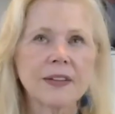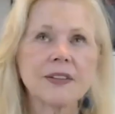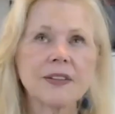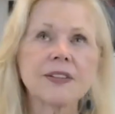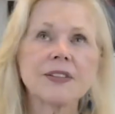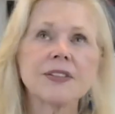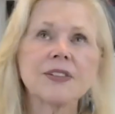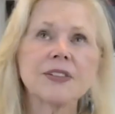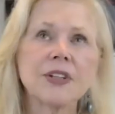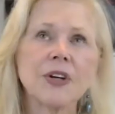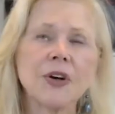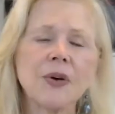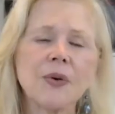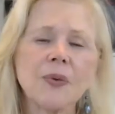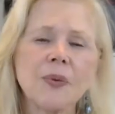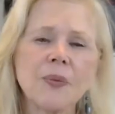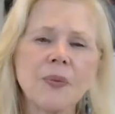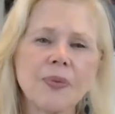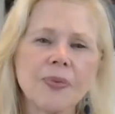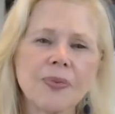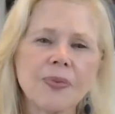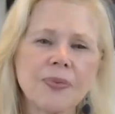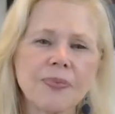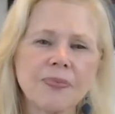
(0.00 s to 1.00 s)
so
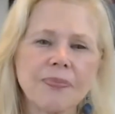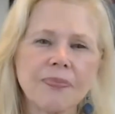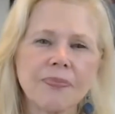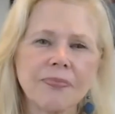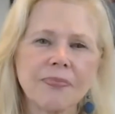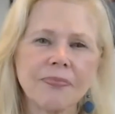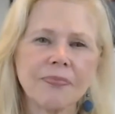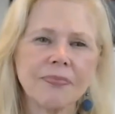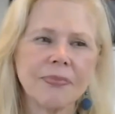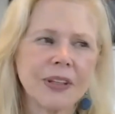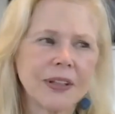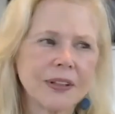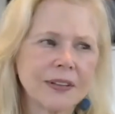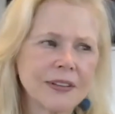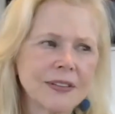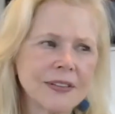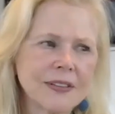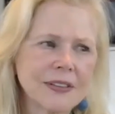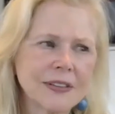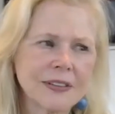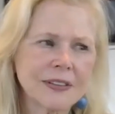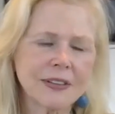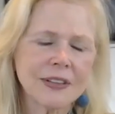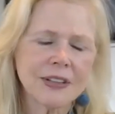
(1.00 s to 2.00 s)
in
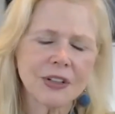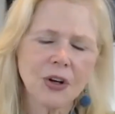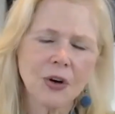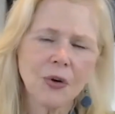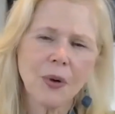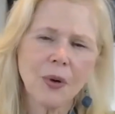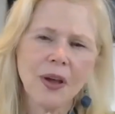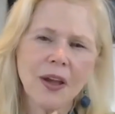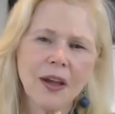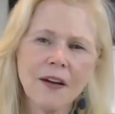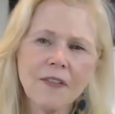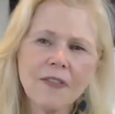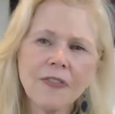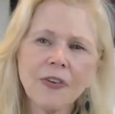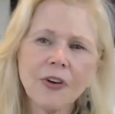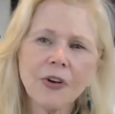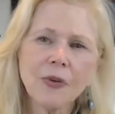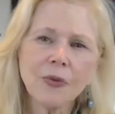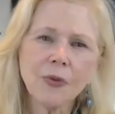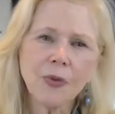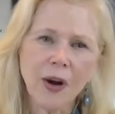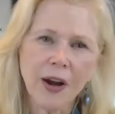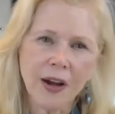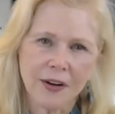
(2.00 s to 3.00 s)
you know every
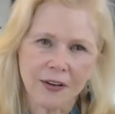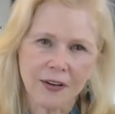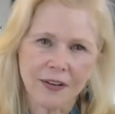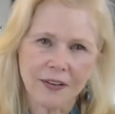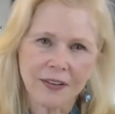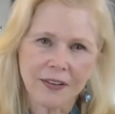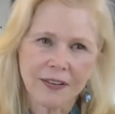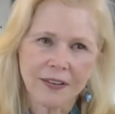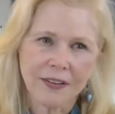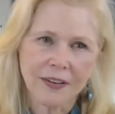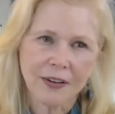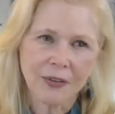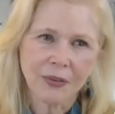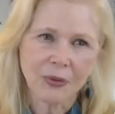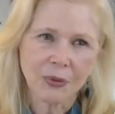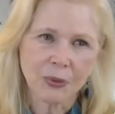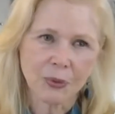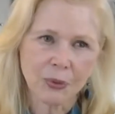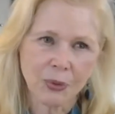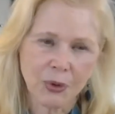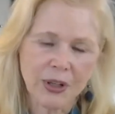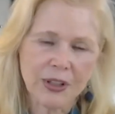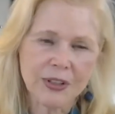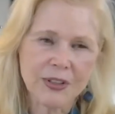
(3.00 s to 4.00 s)
writer
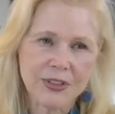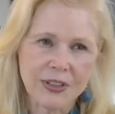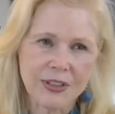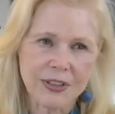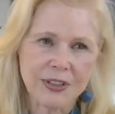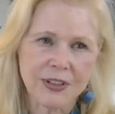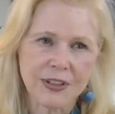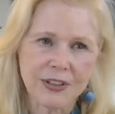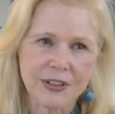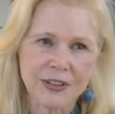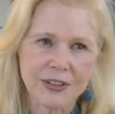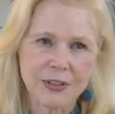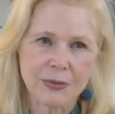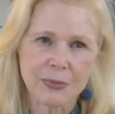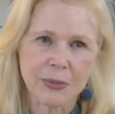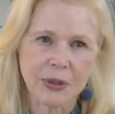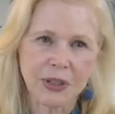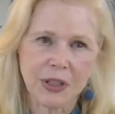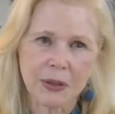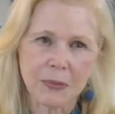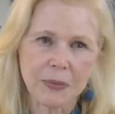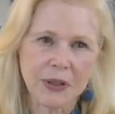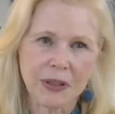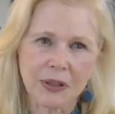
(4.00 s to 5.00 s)
runs into this
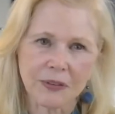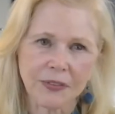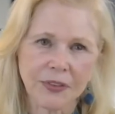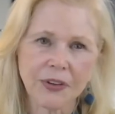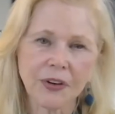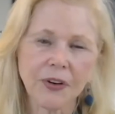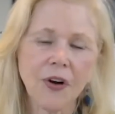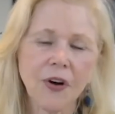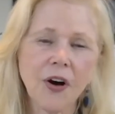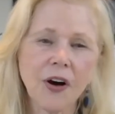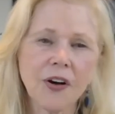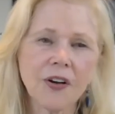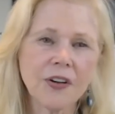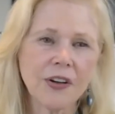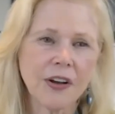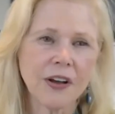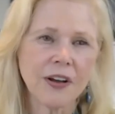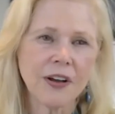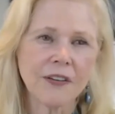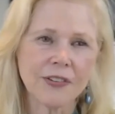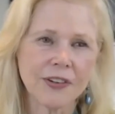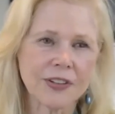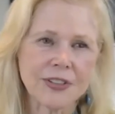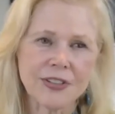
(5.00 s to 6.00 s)
muddy middle. There are none
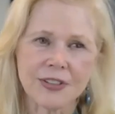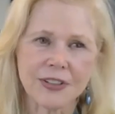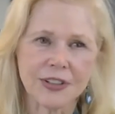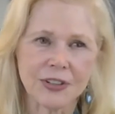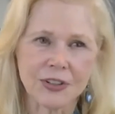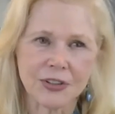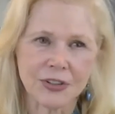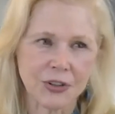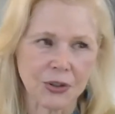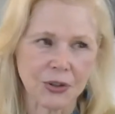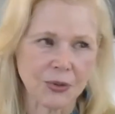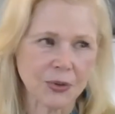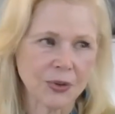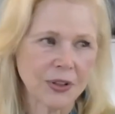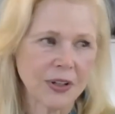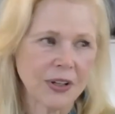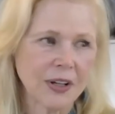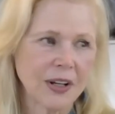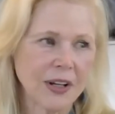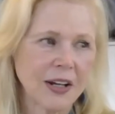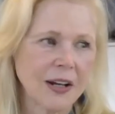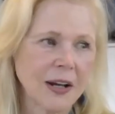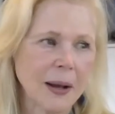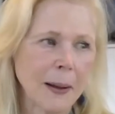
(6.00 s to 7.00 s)
of us that don't.
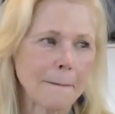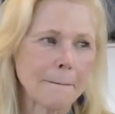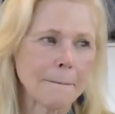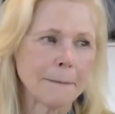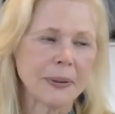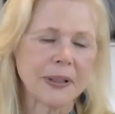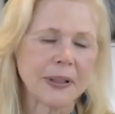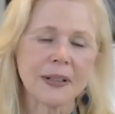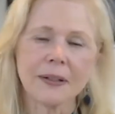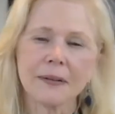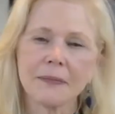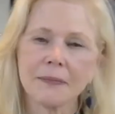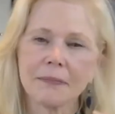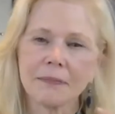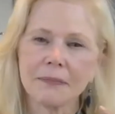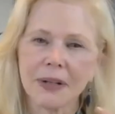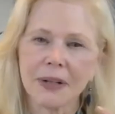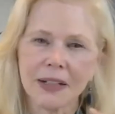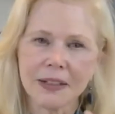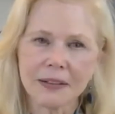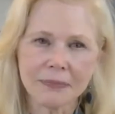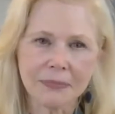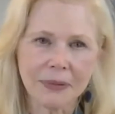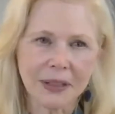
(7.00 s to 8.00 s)
But
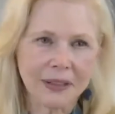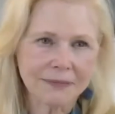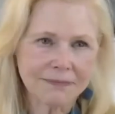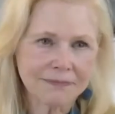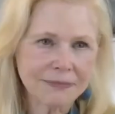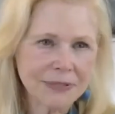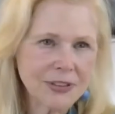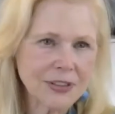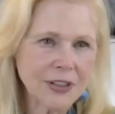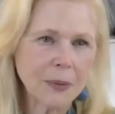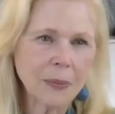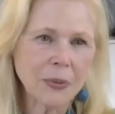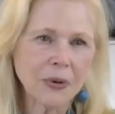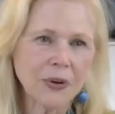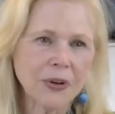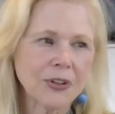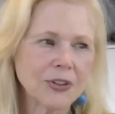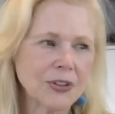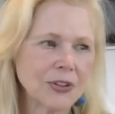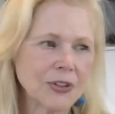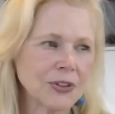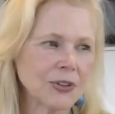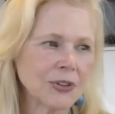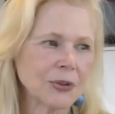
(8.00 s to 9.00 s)
my, my summary
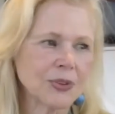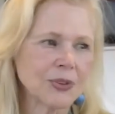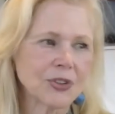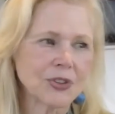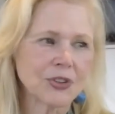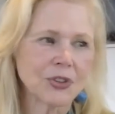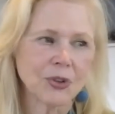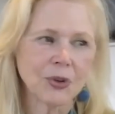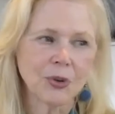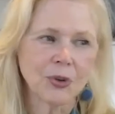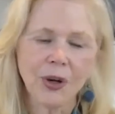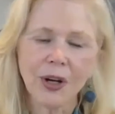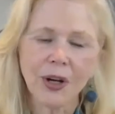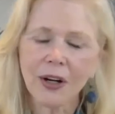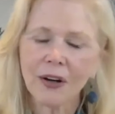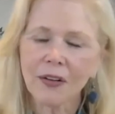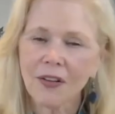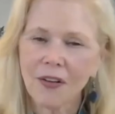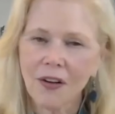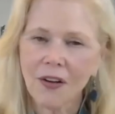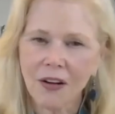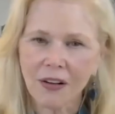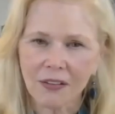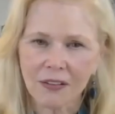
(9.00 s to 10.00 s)
to you is to create a
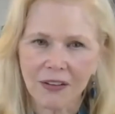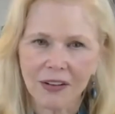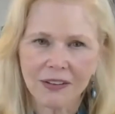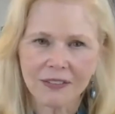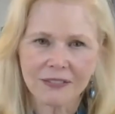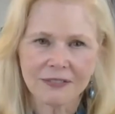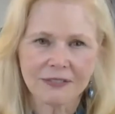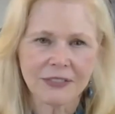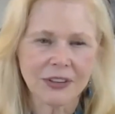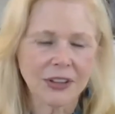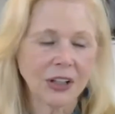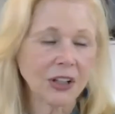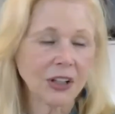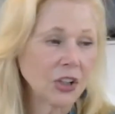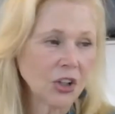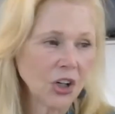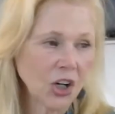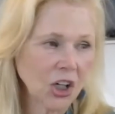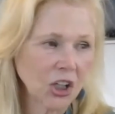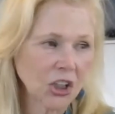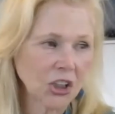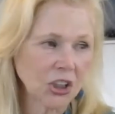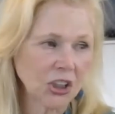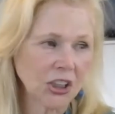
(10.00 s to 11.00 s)
long line, a
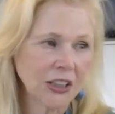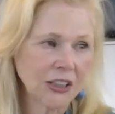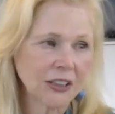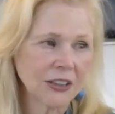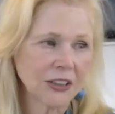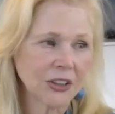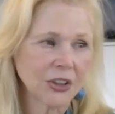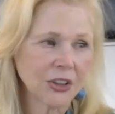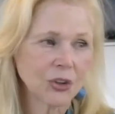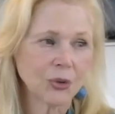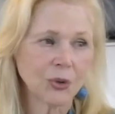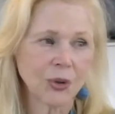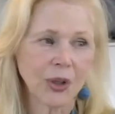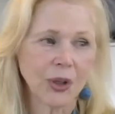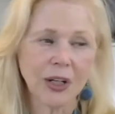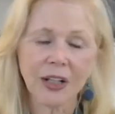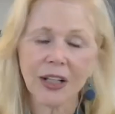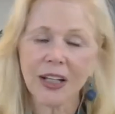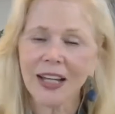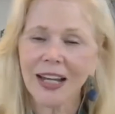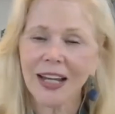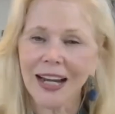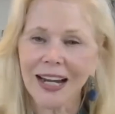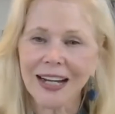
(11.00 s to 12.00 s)
log line, create a
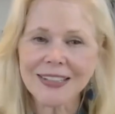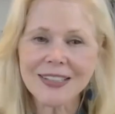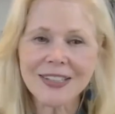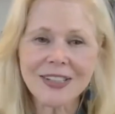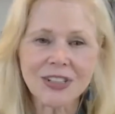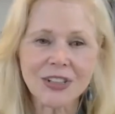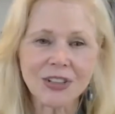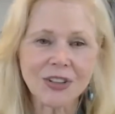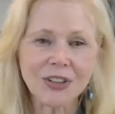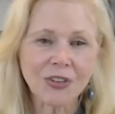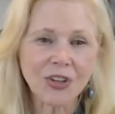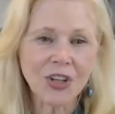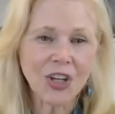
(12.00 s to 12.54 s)
cast of